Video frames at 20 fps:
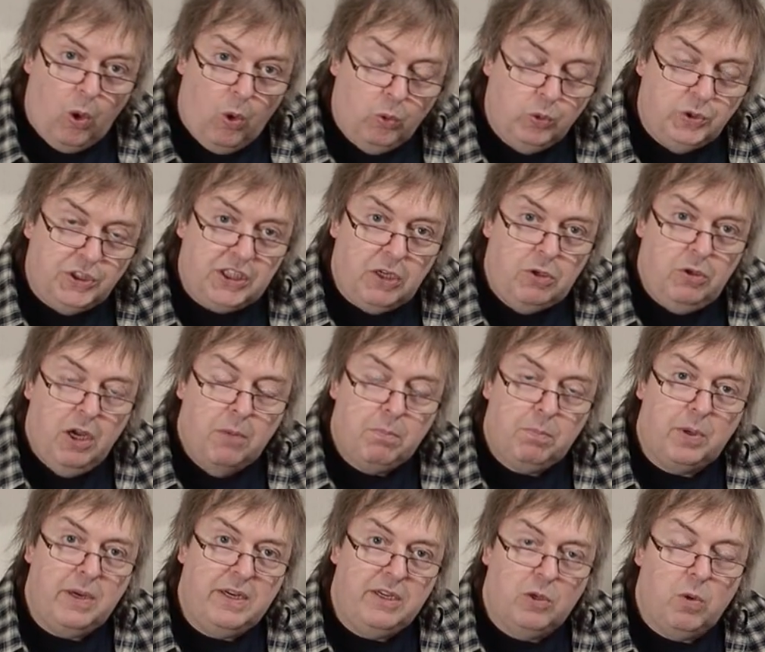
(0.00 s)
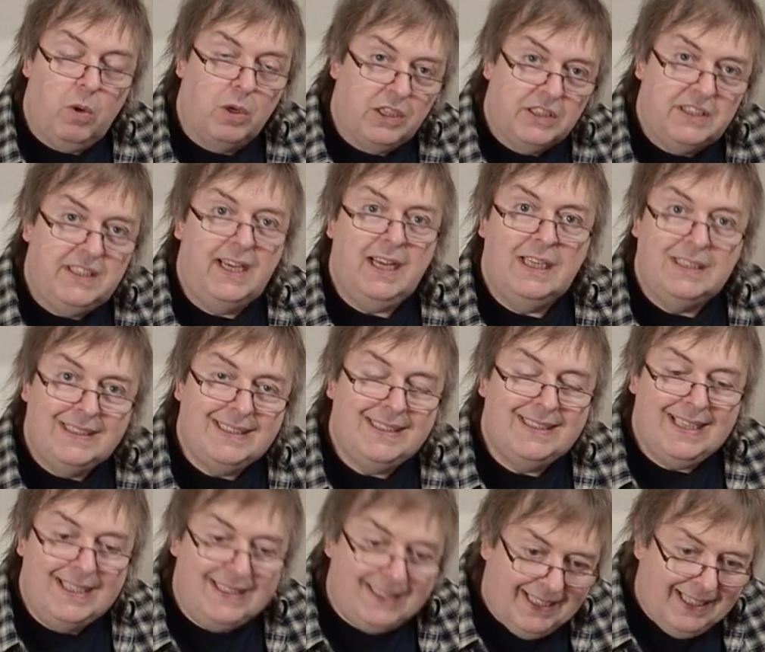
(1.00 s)
Also, print quality, as I
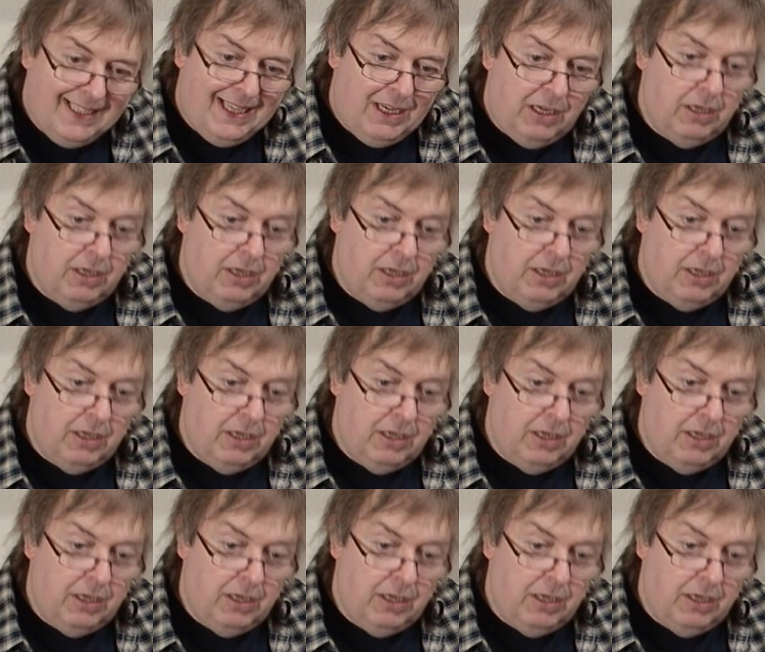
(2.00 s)
said,